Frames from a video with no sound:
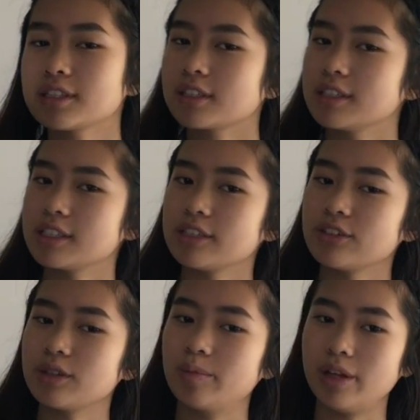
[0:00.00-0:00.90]
to
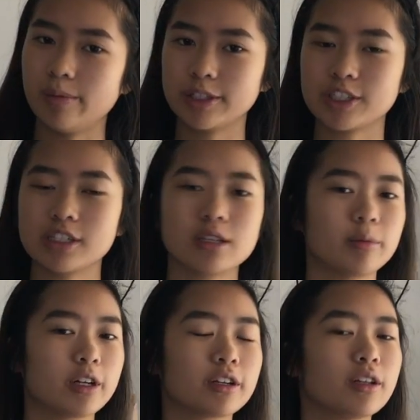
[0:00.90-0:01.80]
conceal the blemishes. I'm
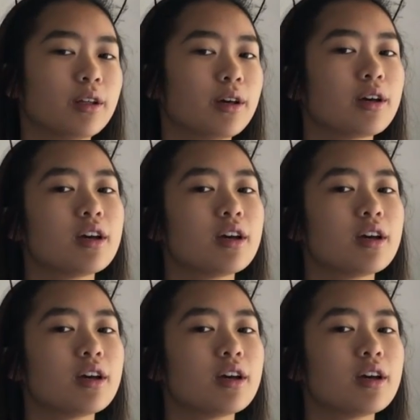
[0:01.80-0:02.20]
not gonna